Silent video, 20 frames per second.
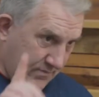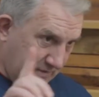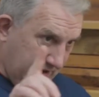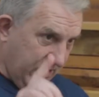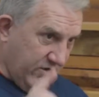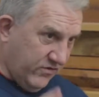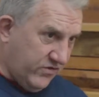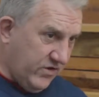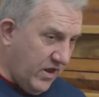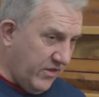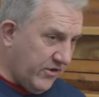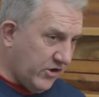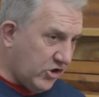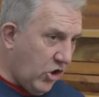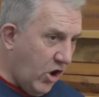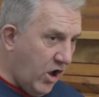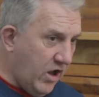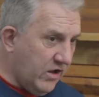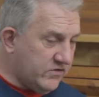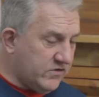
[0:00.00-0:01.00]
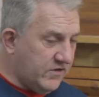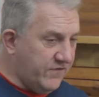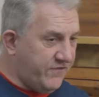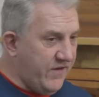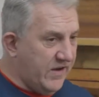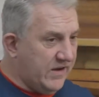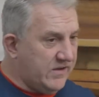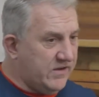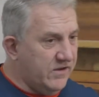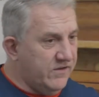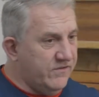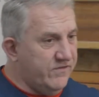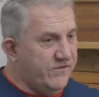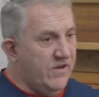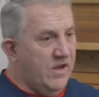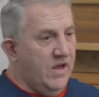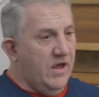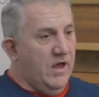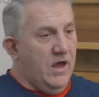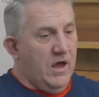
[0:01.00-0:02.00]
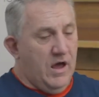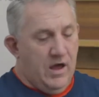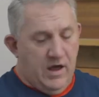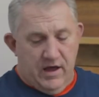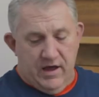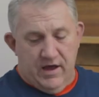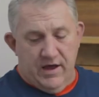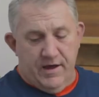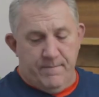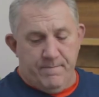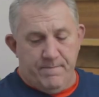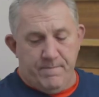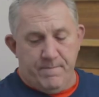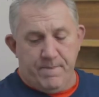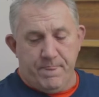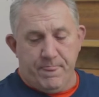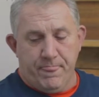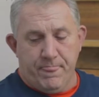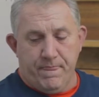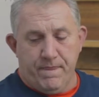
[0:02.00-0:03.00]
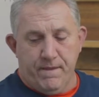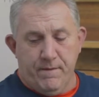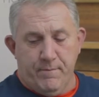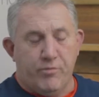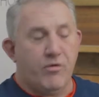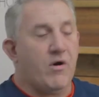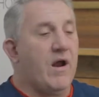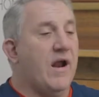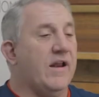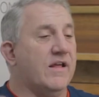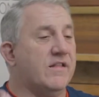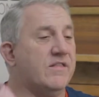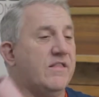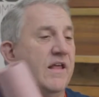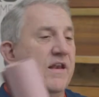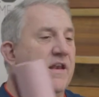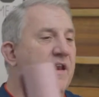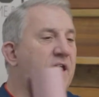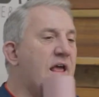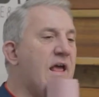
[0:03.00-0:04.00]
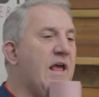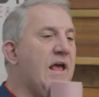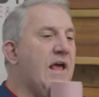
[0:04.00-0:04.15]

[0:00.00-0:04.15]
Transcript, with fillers: Here's another cost-effective um, product that